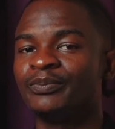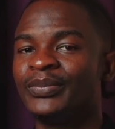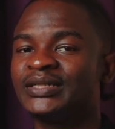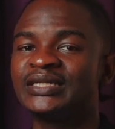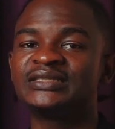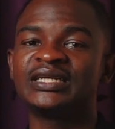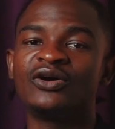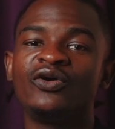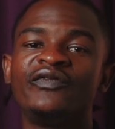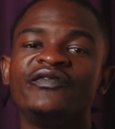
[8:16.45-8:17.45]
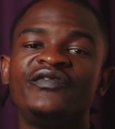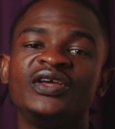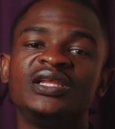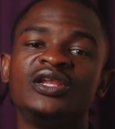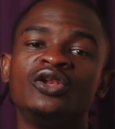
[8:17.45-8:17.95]
Patterns that often
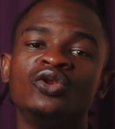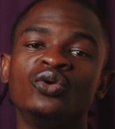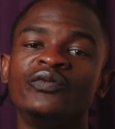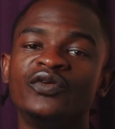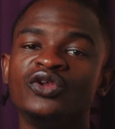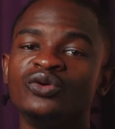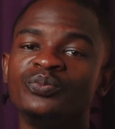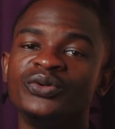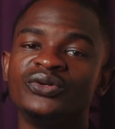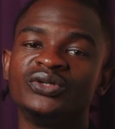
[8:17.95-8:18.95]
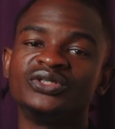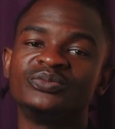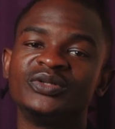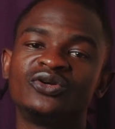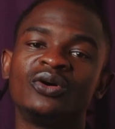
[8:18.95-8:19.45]
fail in low volume periods
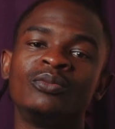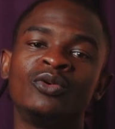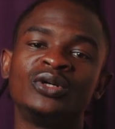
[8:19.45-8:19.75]
become more